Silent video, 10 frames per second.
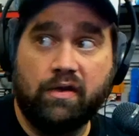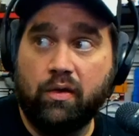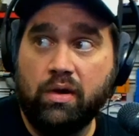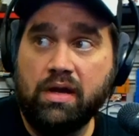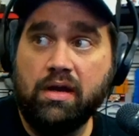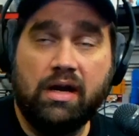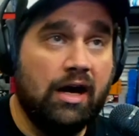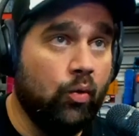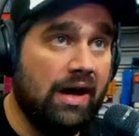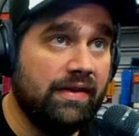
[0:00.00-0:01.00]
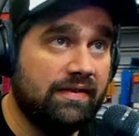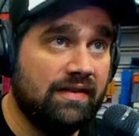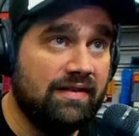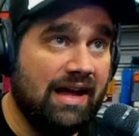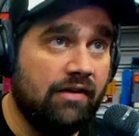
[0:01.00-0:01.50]
So uh, while
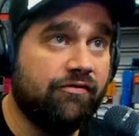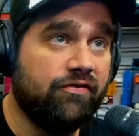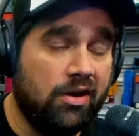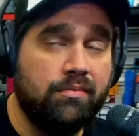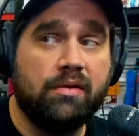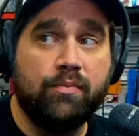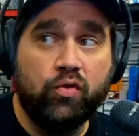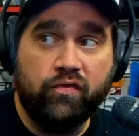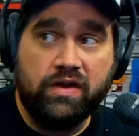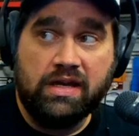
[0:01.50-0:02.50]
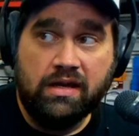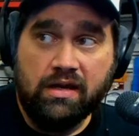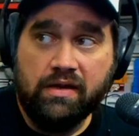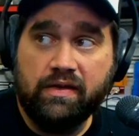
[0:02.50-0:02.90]
this is not from the movie,